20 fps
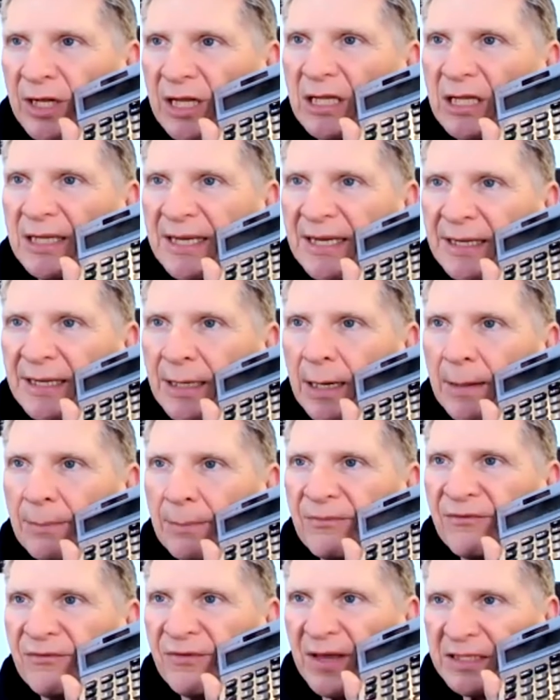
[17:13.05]

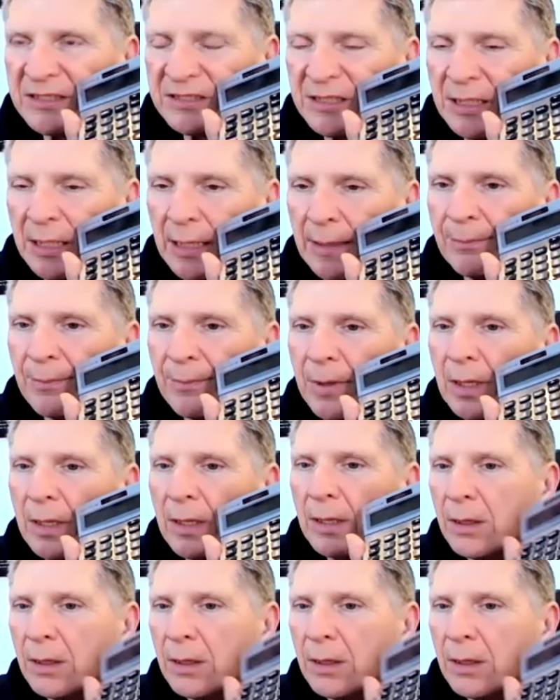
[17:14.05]
cleanup, fix up,